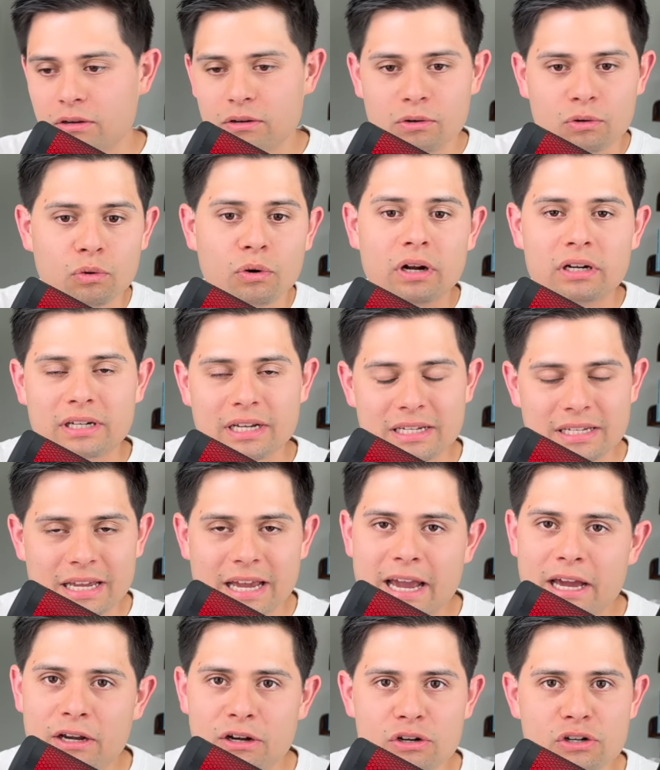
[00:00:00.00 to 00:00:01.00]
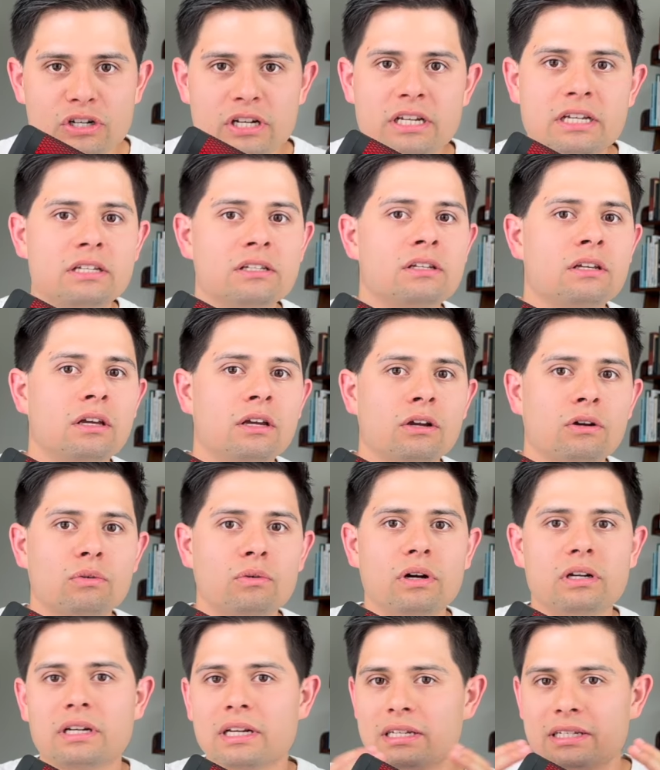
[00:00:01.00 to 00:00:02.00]
quantized energies,
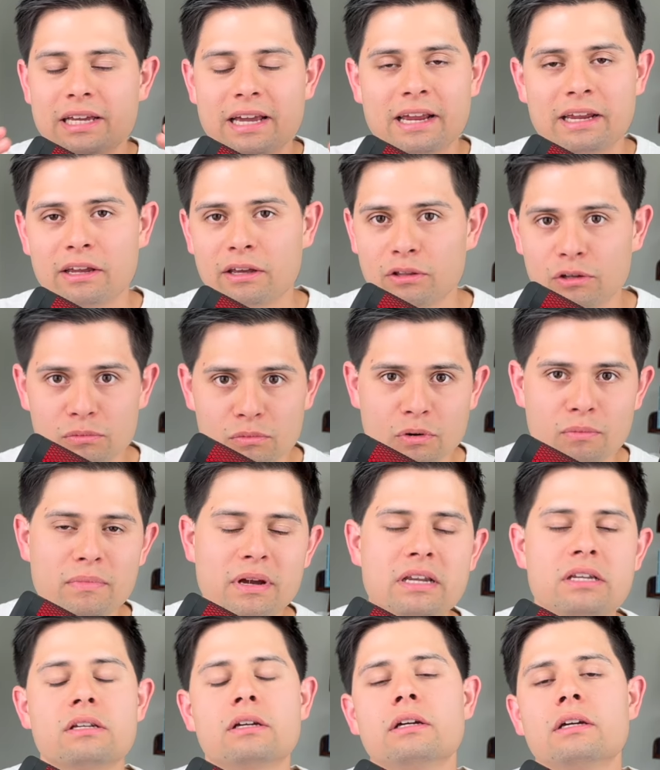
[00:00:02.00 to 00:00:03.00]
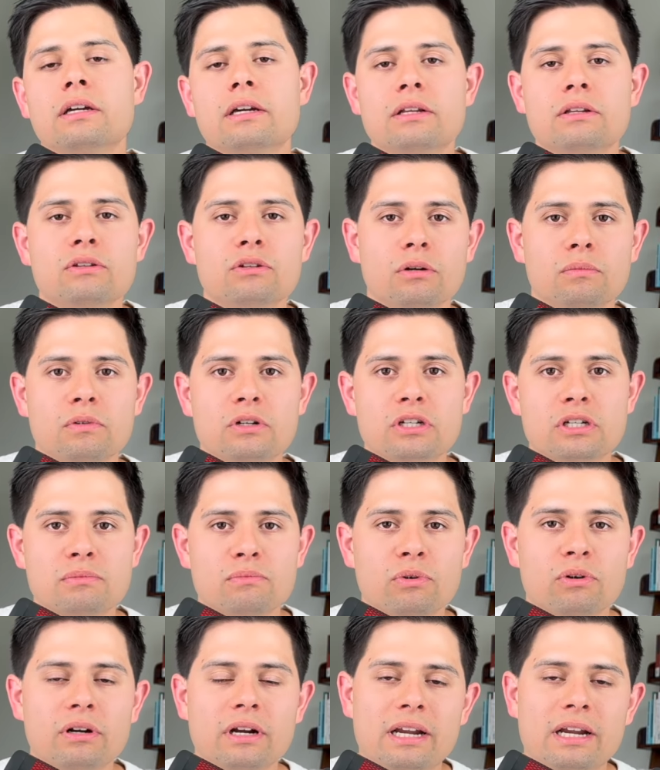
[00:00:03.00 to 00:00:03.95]
quantized angular momenta, and so much more.